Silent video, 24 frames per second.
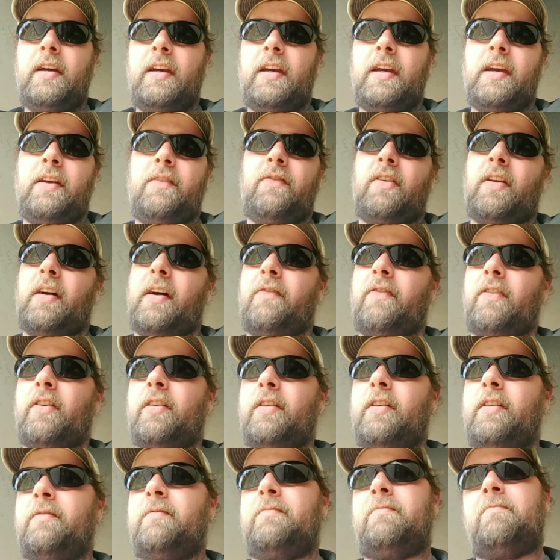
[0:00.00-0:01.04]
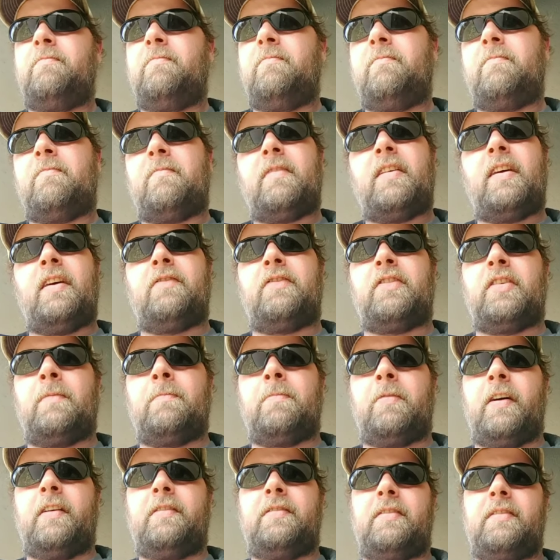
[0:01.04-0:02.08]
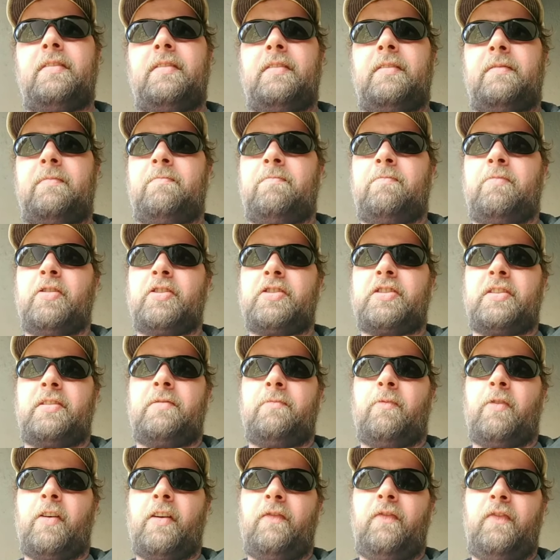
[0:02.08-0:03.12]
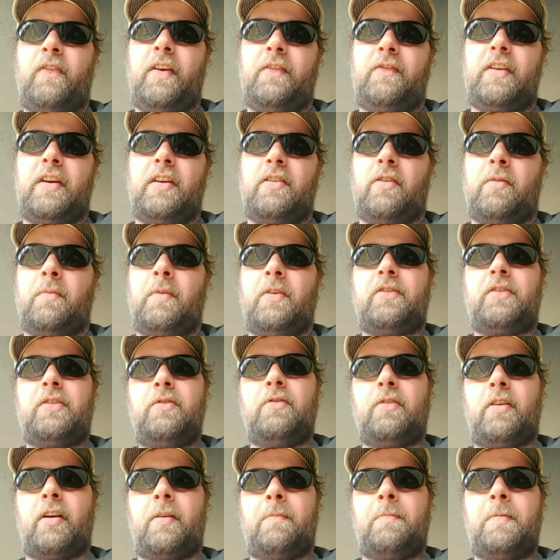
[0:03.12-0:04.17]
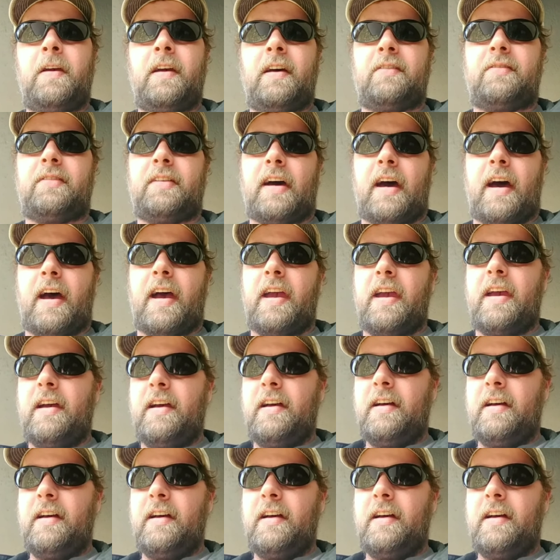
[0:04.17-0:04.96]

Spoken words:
Even I've heard of some places pushing 150 and almost 200 psi.